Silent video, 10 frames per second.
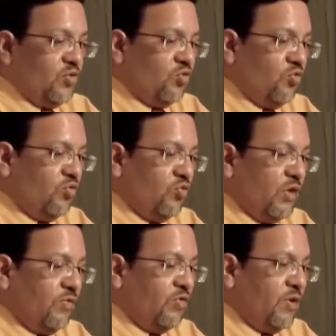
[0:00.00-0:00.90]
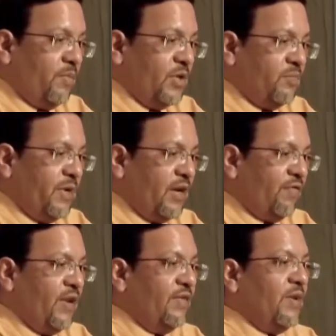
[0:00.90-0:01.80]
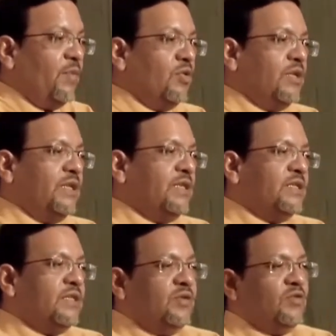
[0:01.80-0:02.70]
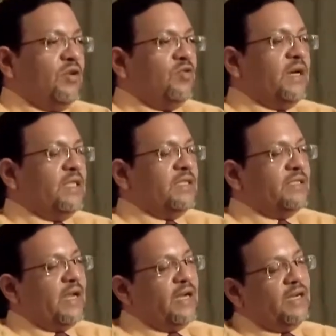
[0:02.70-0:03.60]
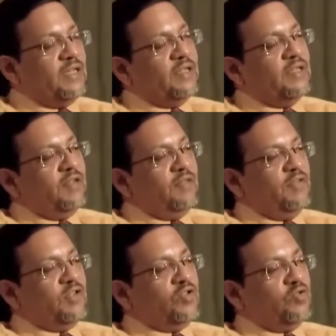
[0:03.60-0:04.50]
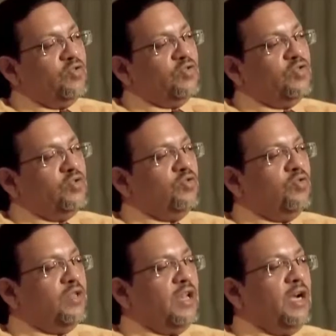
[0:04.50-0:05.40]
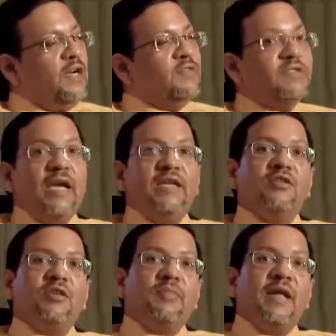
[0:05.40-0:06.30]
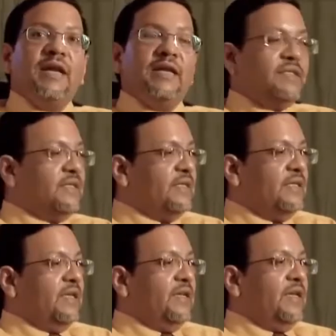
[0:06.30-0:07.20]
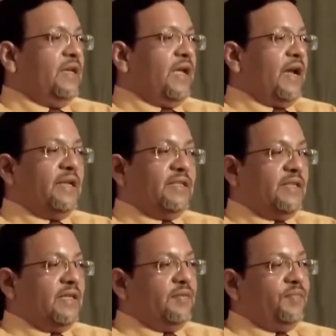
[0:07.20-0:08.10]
to give you a much better flavor about this, you can look at this slide which shows you the relative size of the planets and the sun.